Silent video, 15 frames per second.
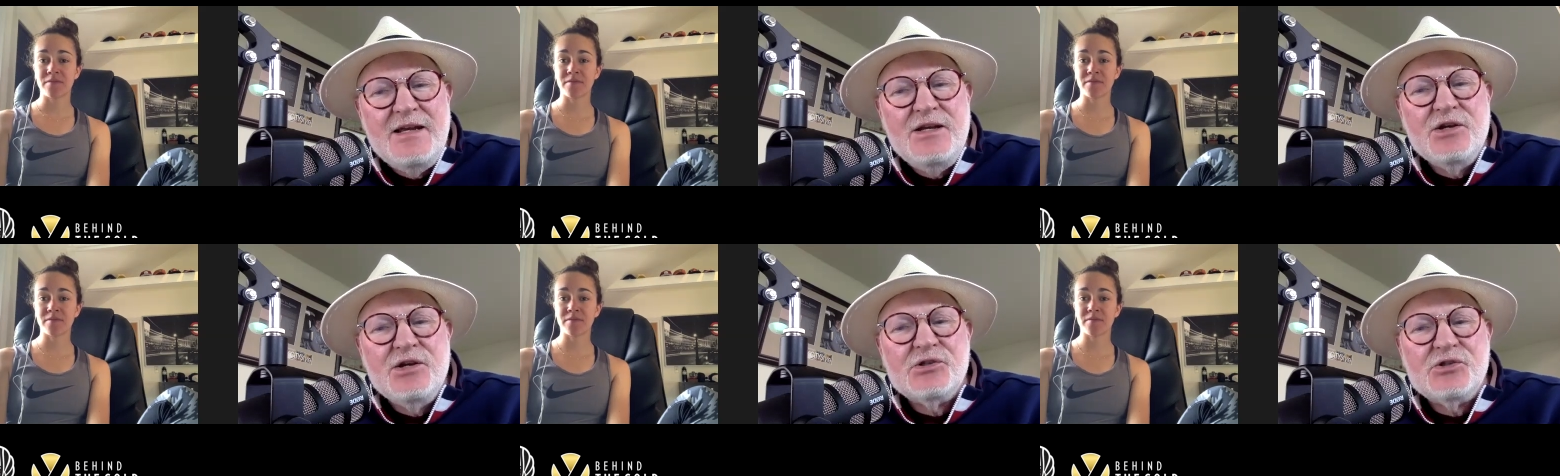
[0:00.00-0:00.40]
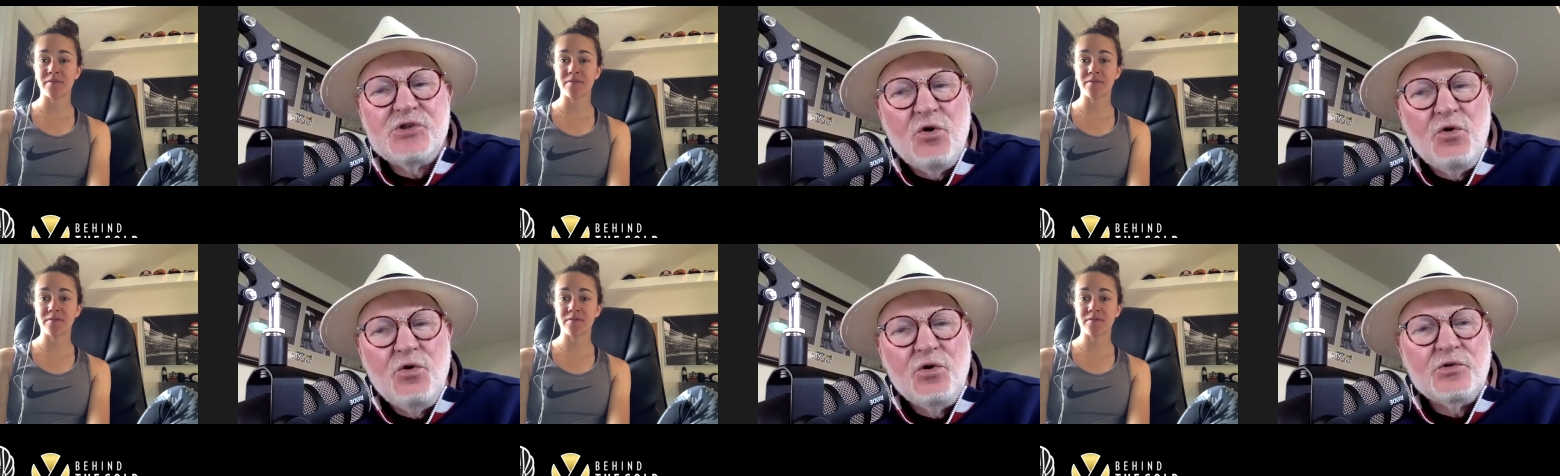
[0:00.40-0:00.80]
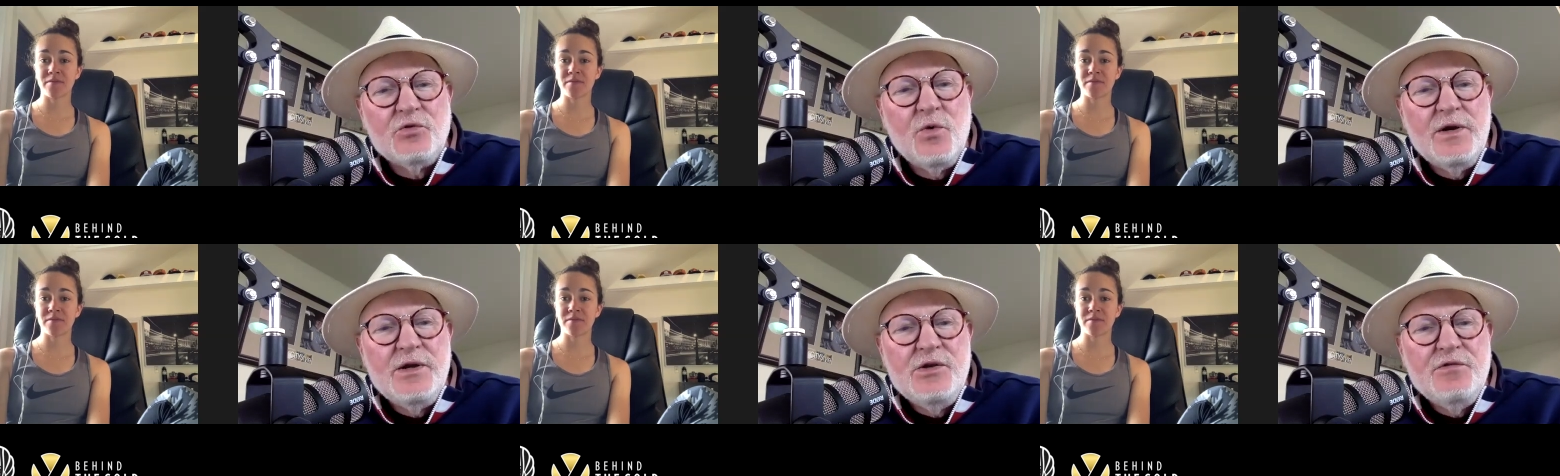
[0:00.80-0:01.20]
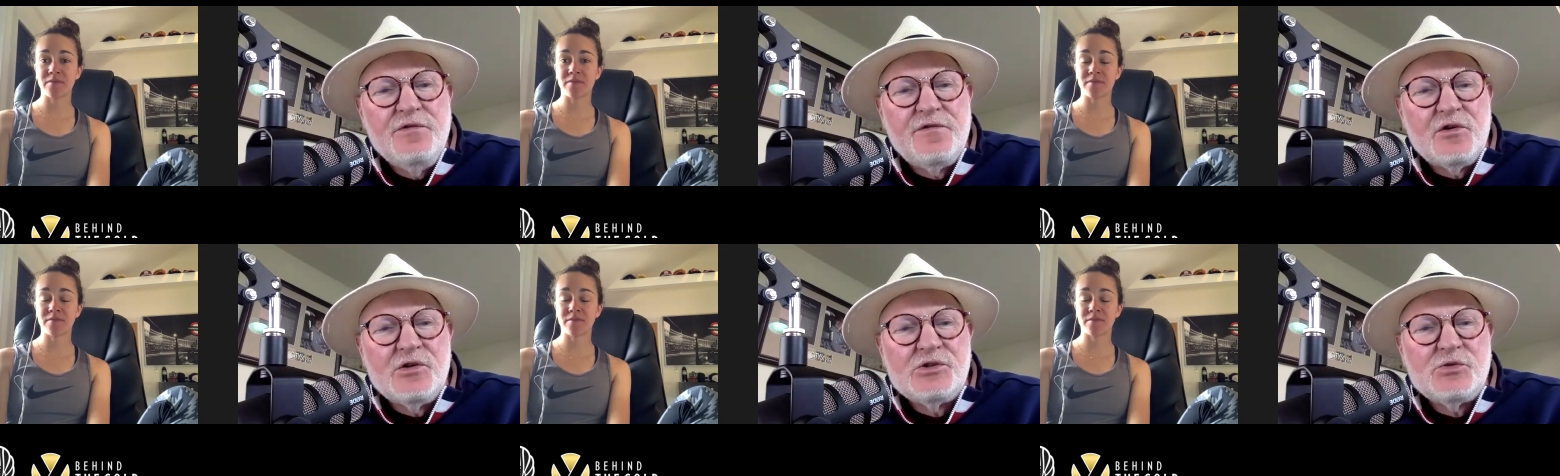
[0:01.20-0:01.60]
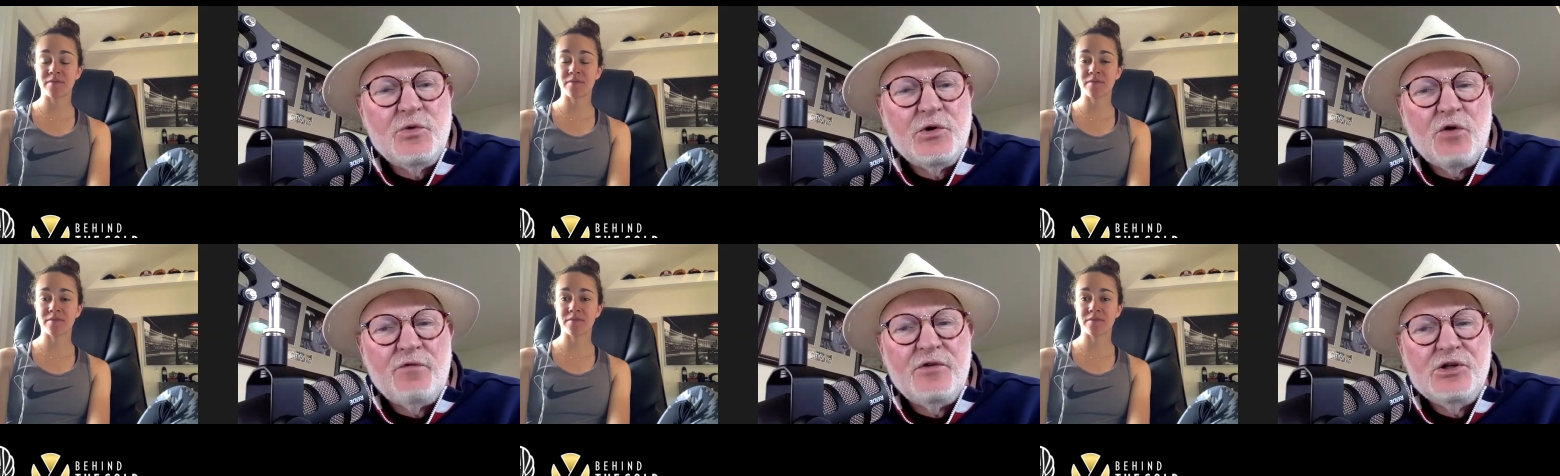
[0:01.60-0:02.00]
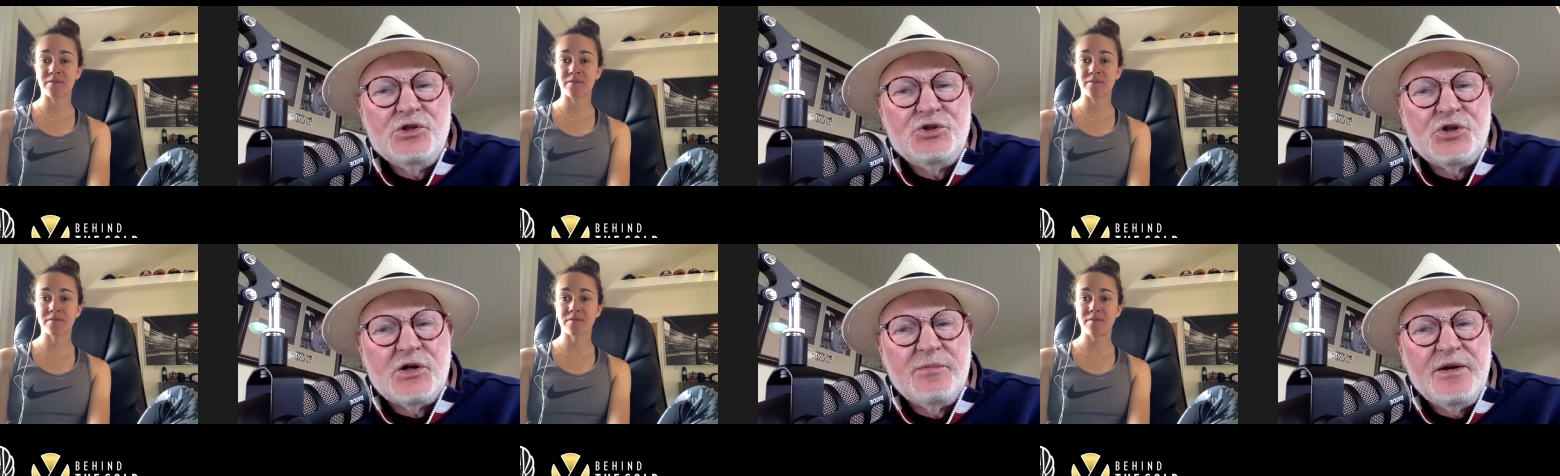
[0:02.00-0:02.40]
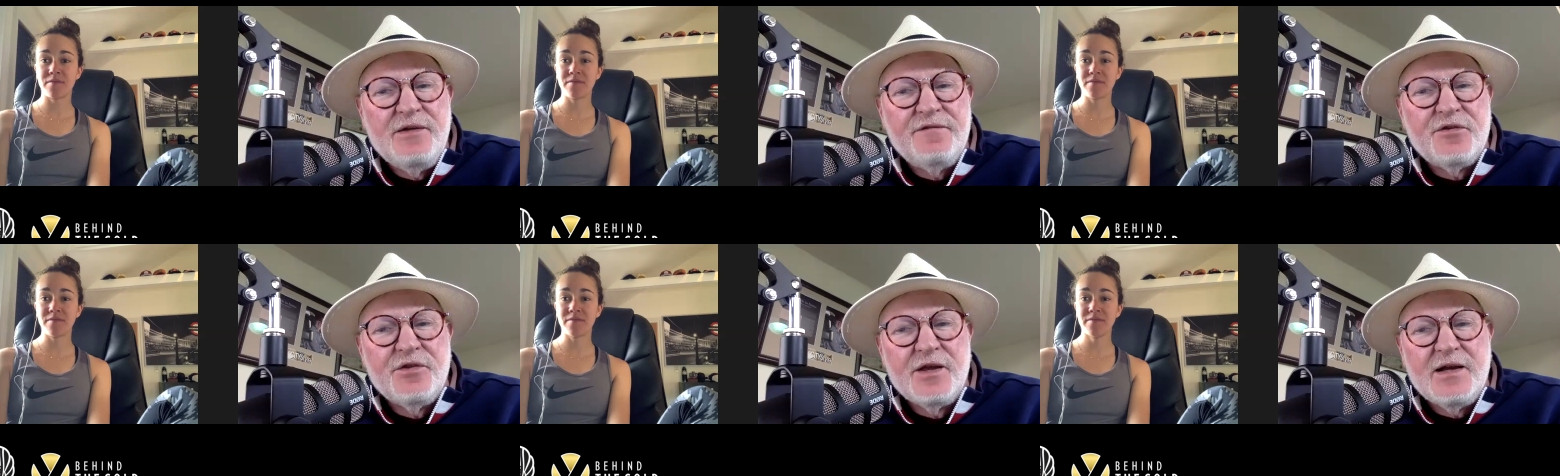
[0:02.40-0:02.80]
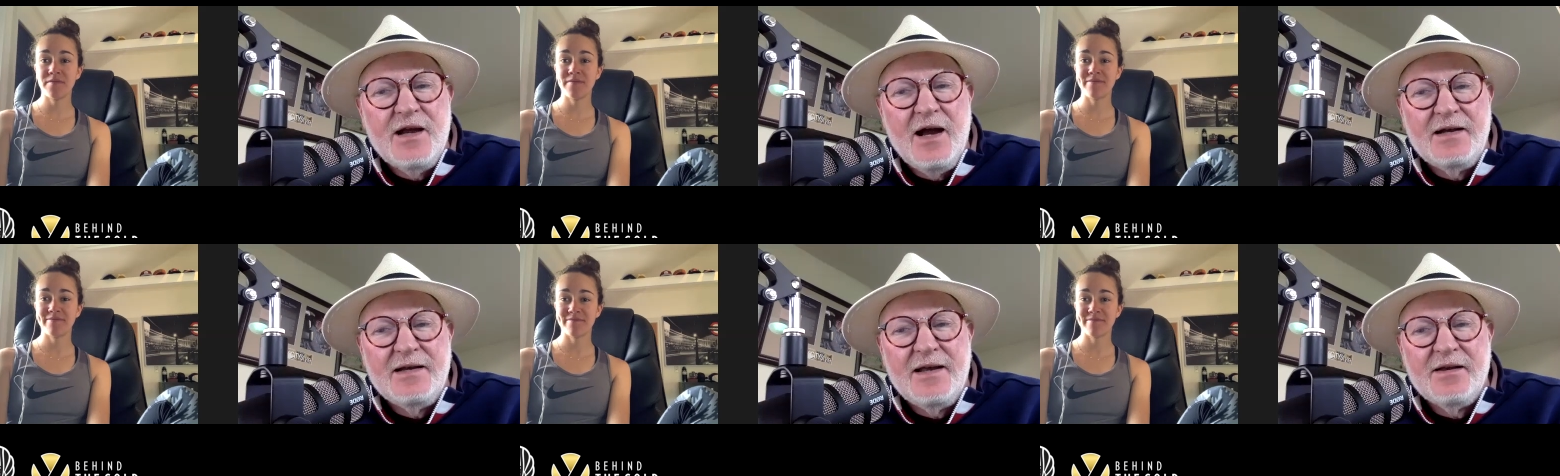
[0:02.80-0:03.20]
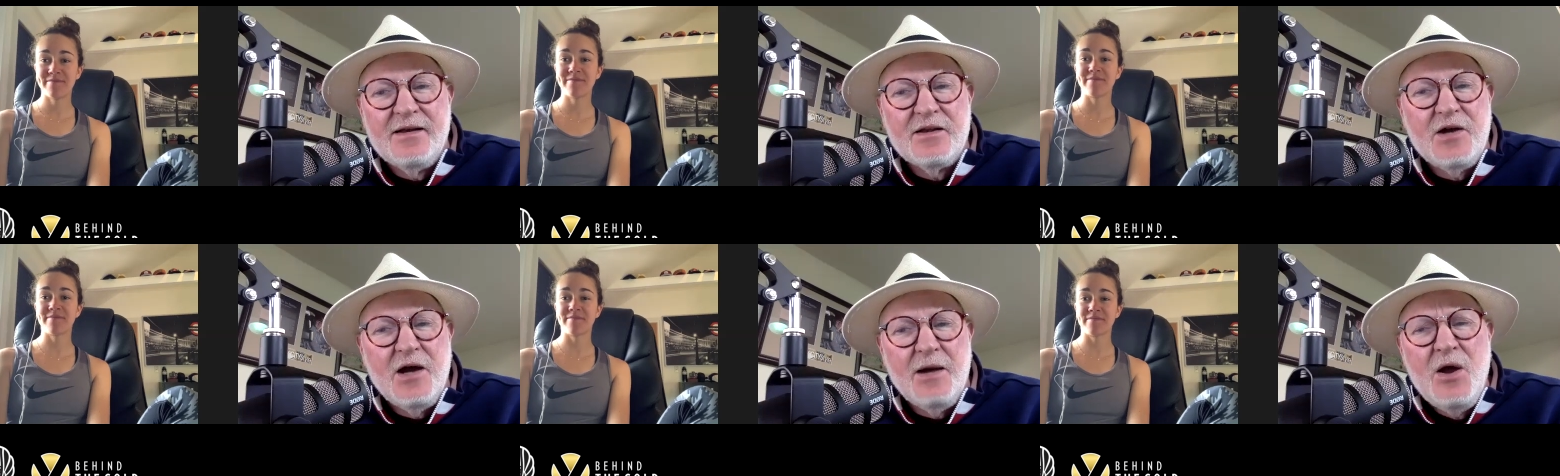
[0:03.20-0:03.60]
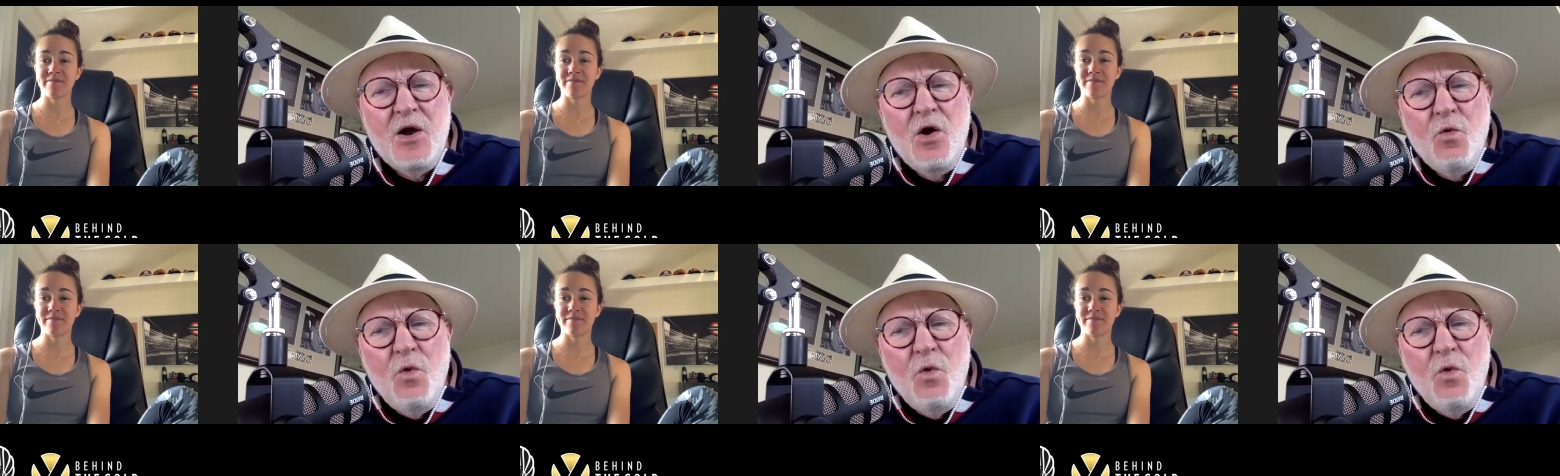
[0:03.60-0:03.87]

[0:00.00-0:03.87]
Speaker 1: years old when you first went over to Germany for the Continental Cup.